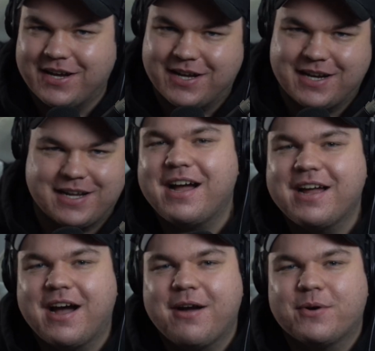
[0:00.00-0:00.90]

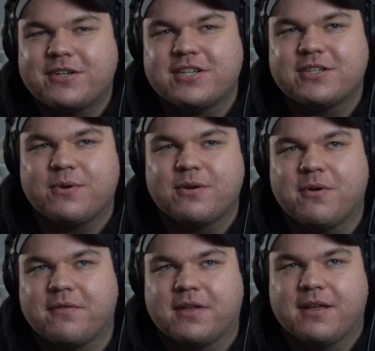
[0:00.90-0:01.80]
I watched this one
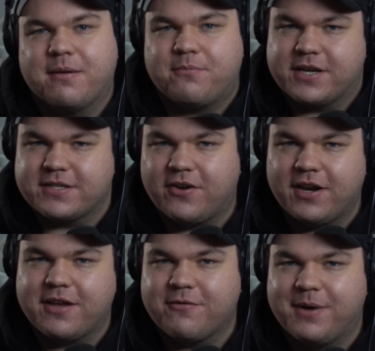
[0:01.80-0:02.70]
with a press
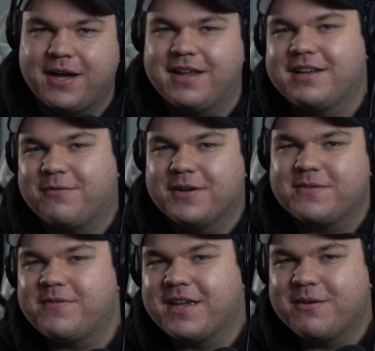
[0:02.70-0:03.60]
colleague of mine, and the
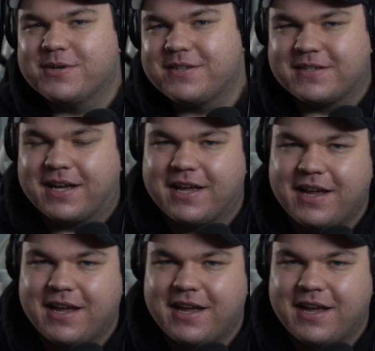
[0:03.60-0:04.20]
first thing he was is like,